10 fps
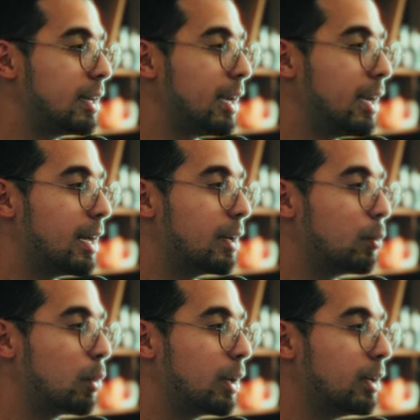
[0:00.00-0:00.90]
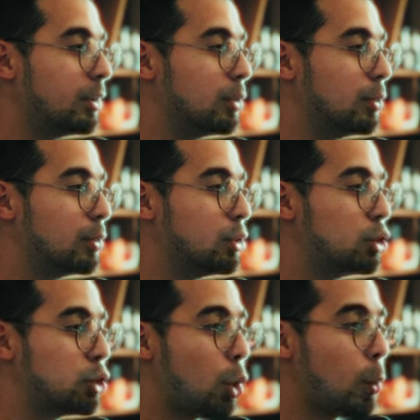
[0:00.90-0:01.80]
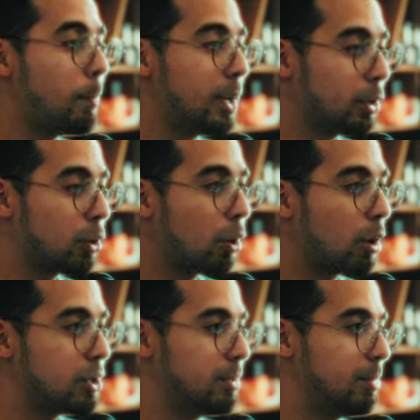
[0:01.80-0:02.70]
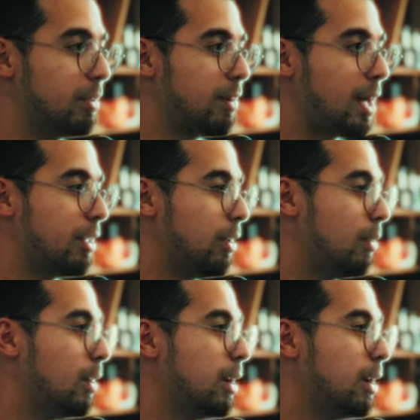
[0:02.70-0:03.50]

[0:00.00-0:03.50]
and we're gonna do show picker RGB value.